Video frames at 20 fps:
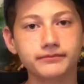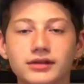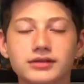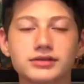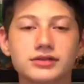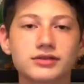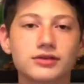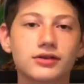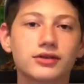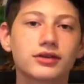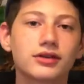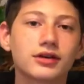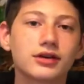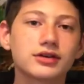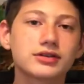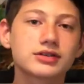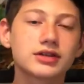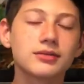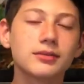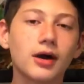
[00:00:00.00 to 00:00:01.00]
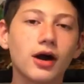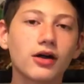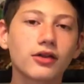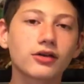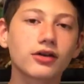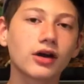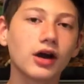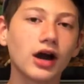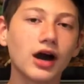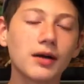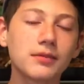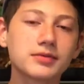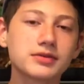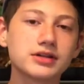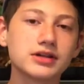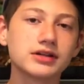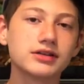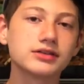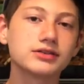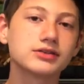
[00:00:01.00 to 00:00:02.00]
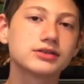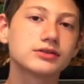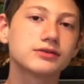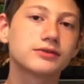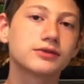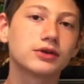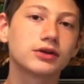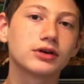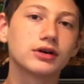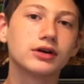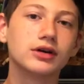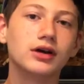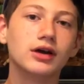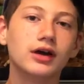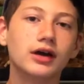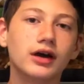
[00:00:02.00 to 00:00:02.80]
So there are some other options for